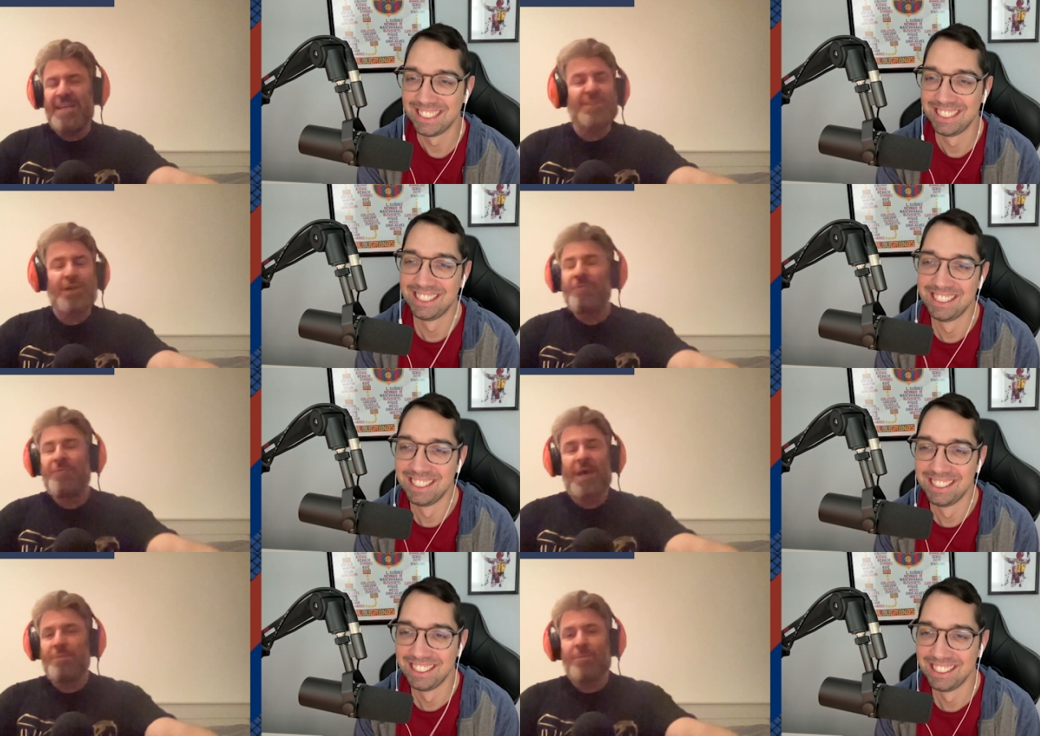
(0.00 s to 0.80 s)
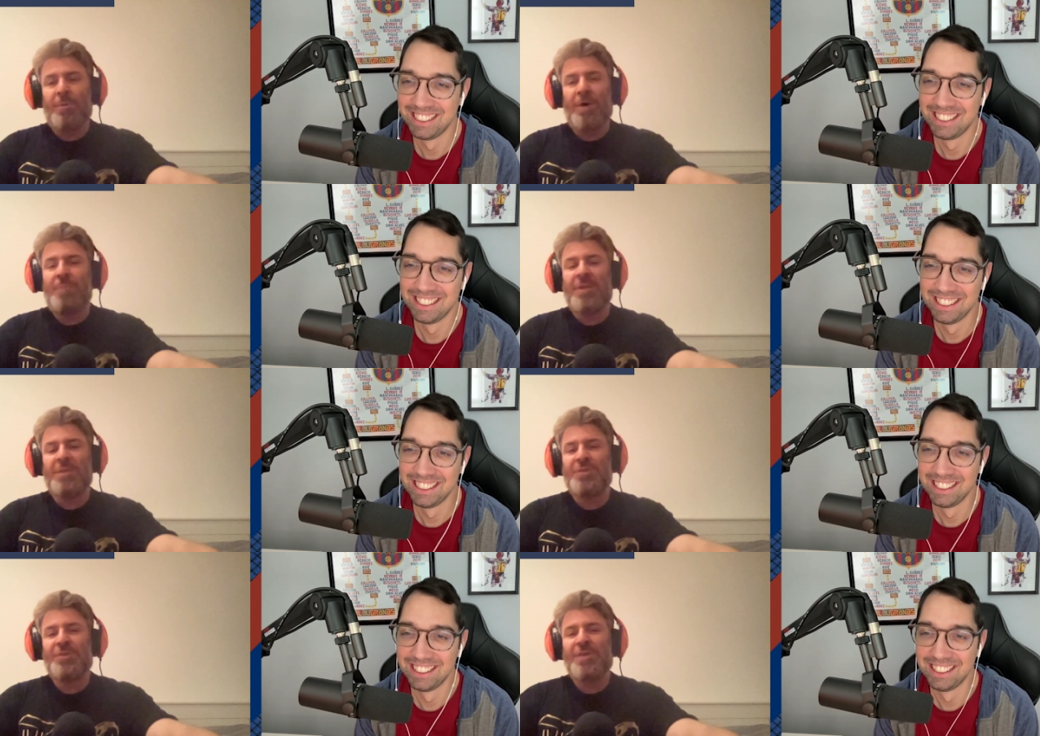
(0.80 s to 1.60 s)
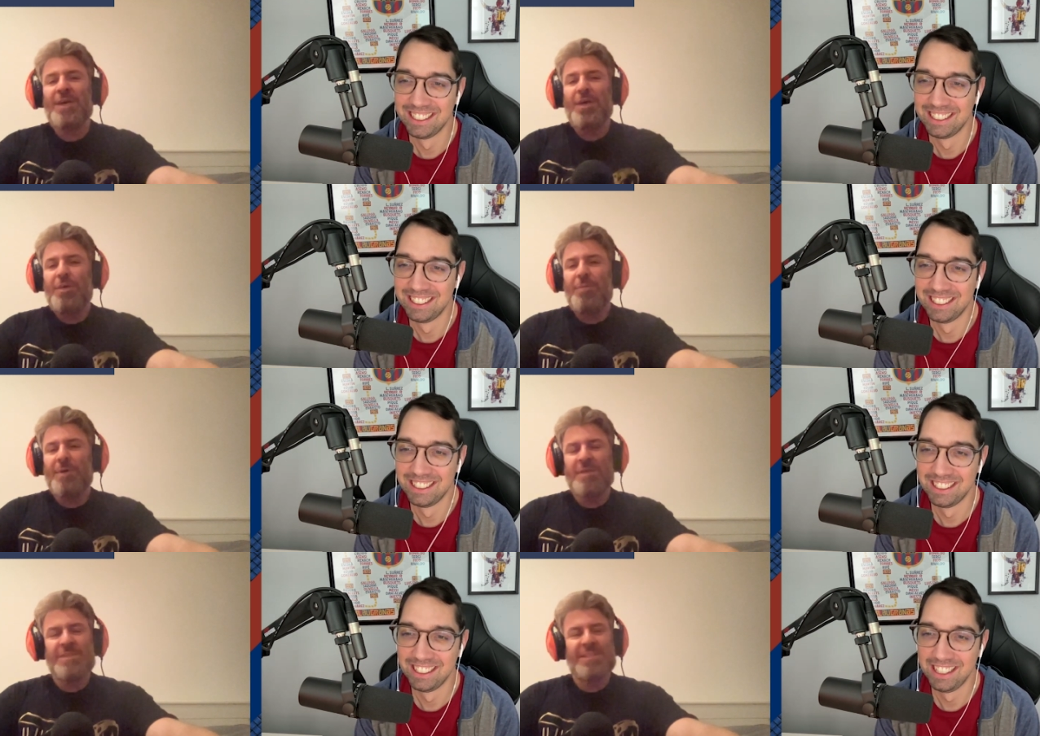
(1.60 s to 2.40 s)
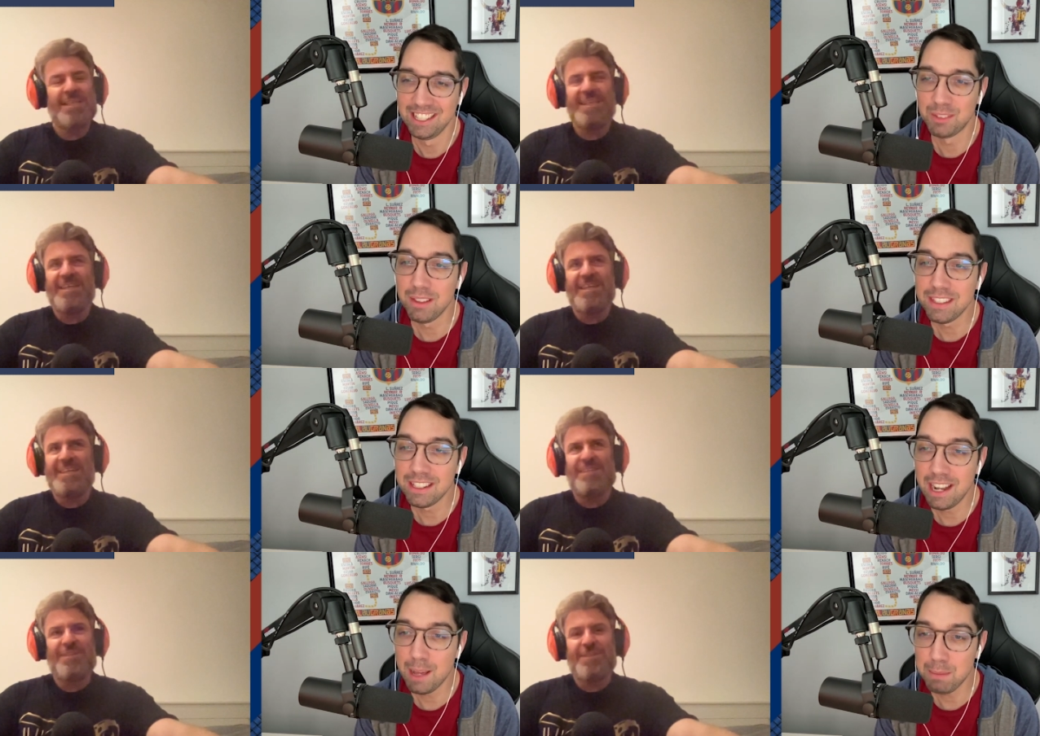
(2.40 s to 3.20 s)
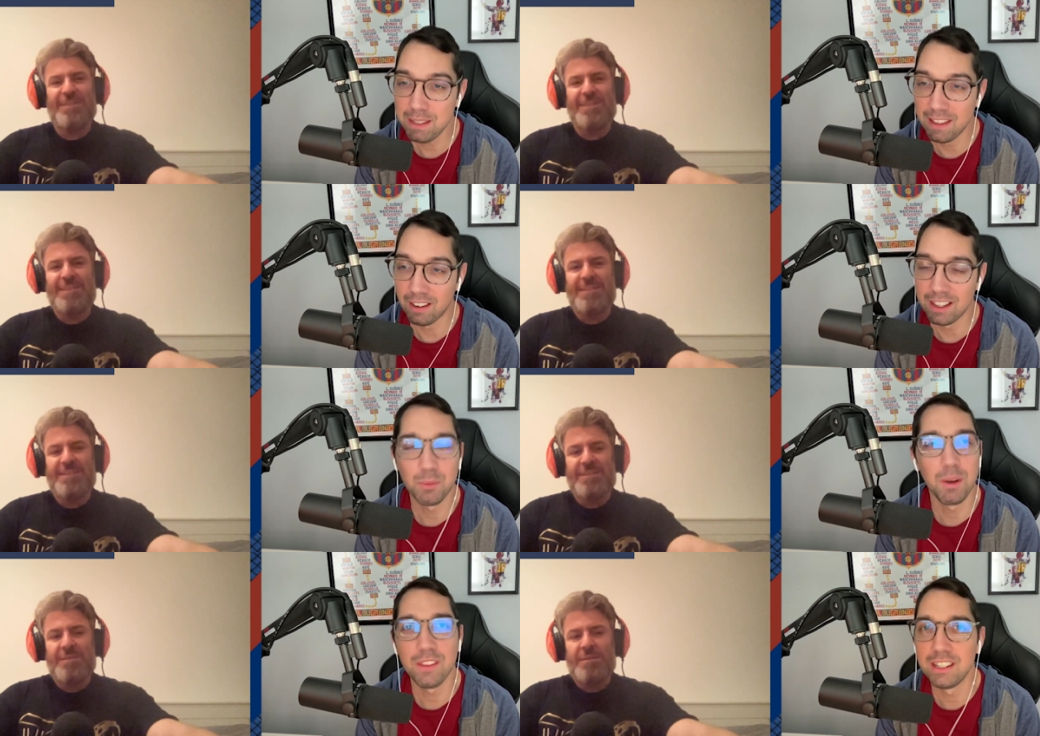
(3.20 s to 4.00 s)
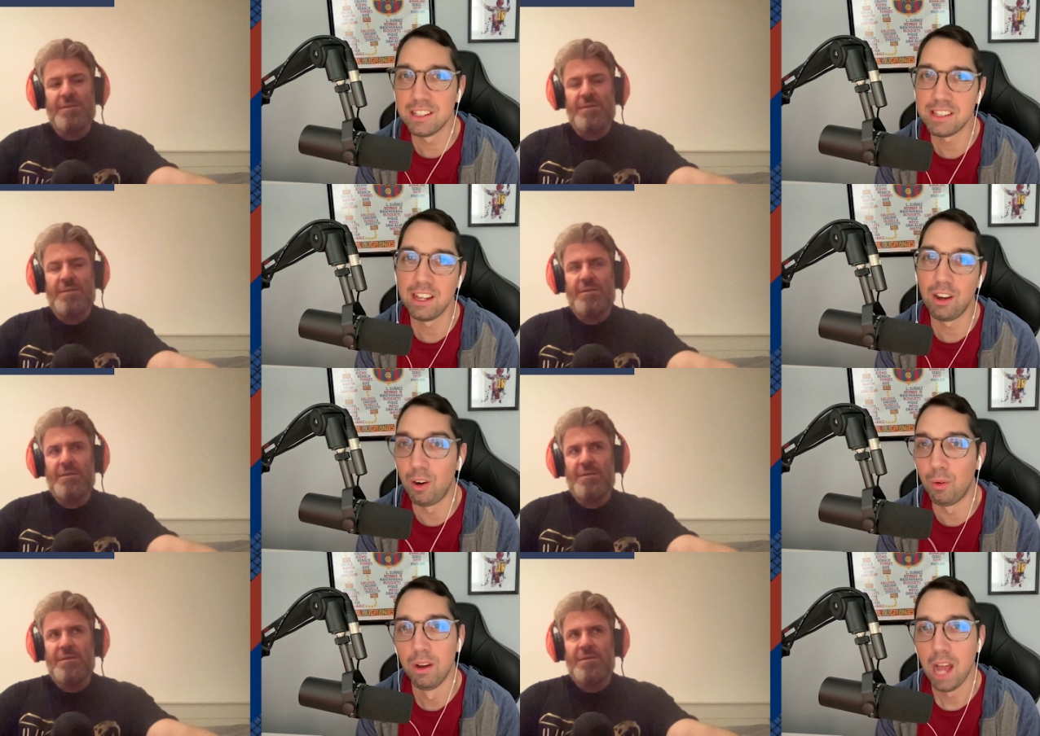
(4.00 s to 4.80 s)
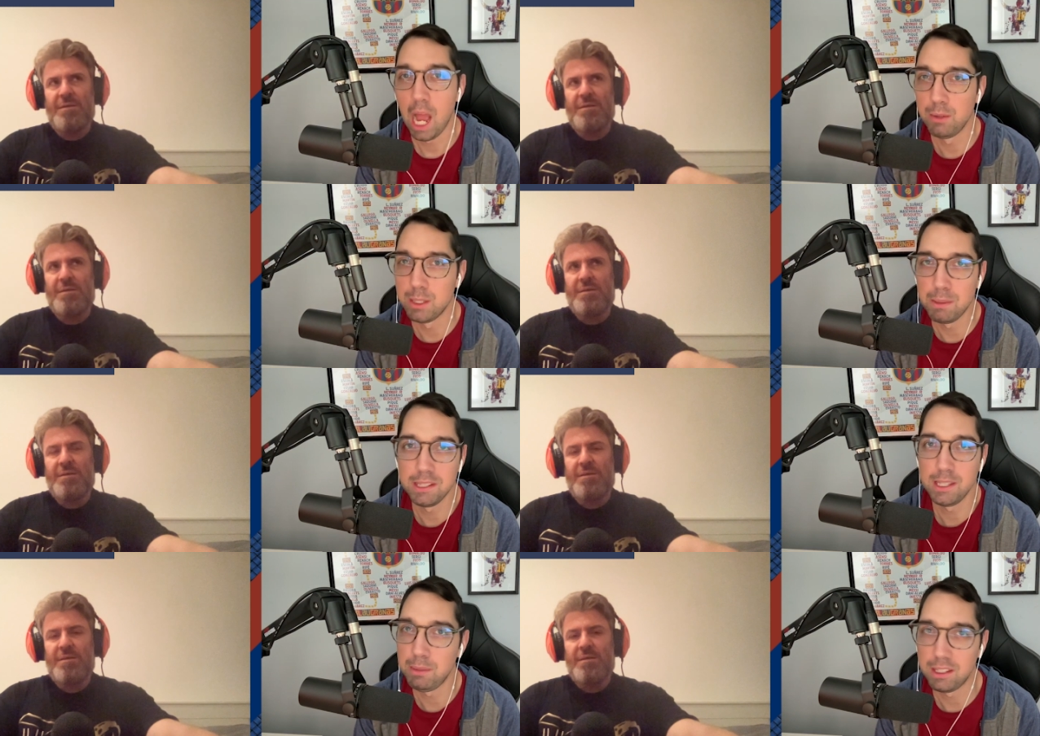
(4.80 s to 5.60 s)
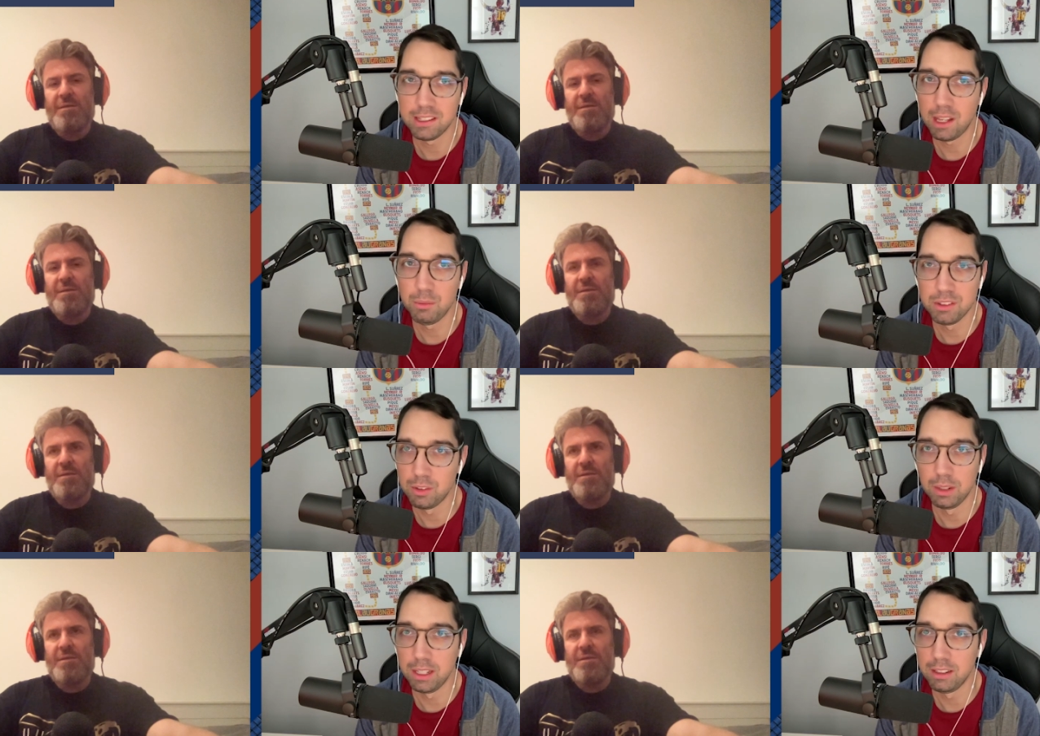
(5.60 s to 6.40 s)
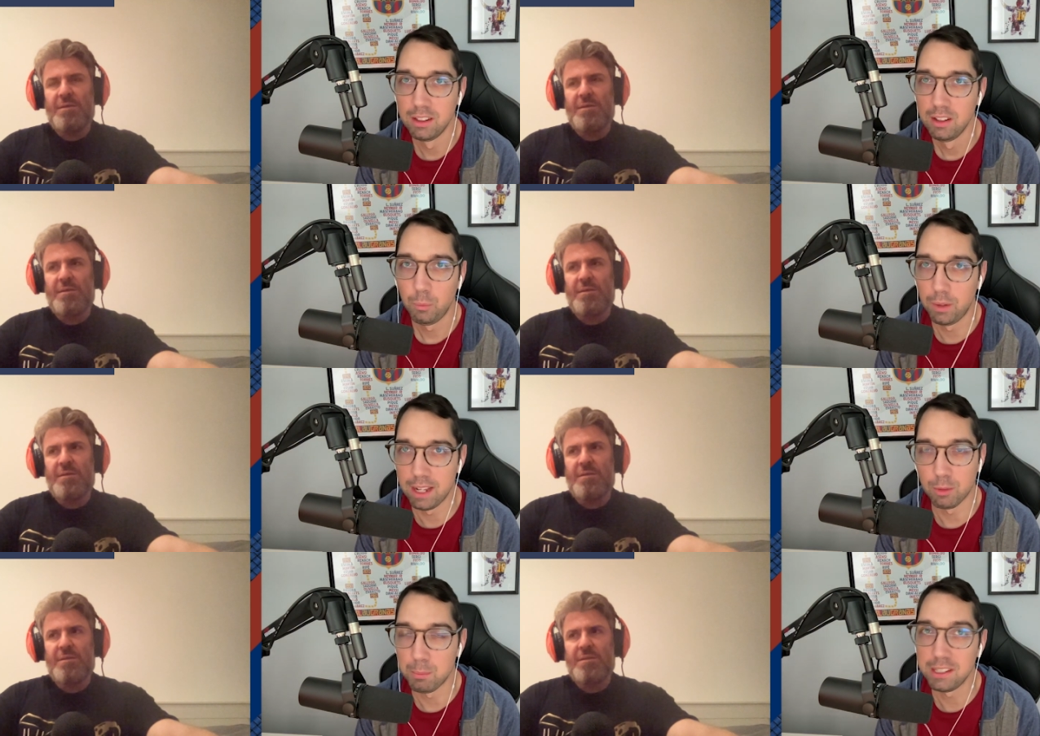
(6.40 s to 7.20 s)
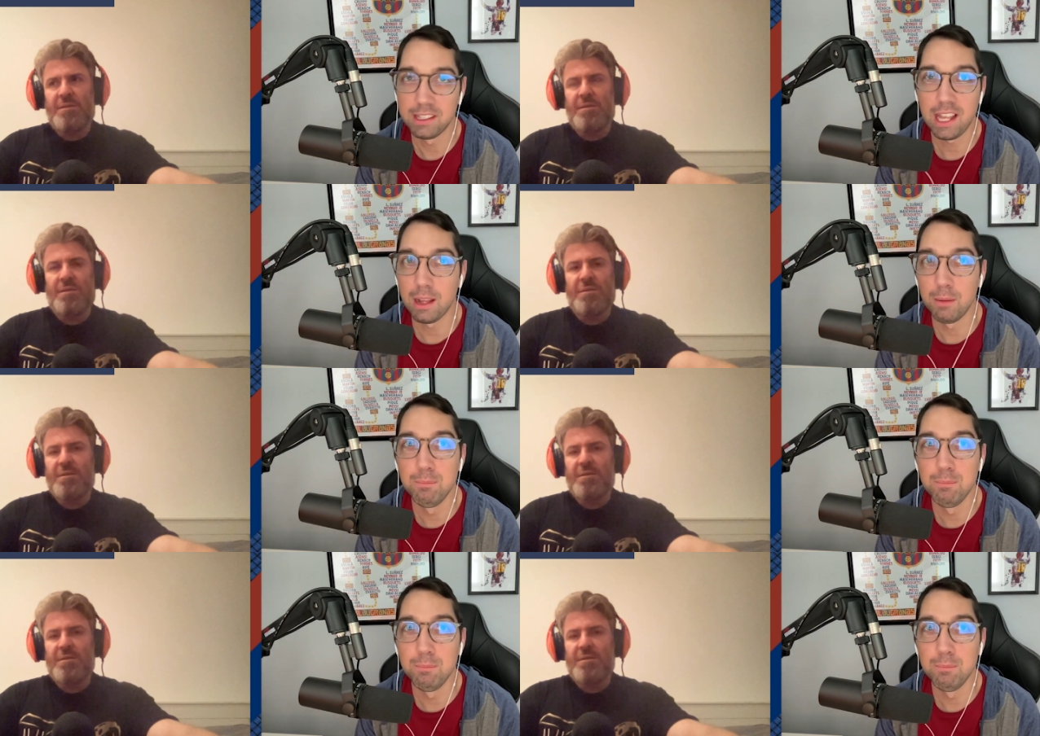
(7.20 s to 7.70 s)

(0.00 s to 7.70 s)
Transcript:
Speaker 1: It's, it's unfathomable. I mean, it just
Speaker 2: because it's one thing to not be there. It's one thing to just say, "Oh, I was busy because I was doing whatever." Because again, a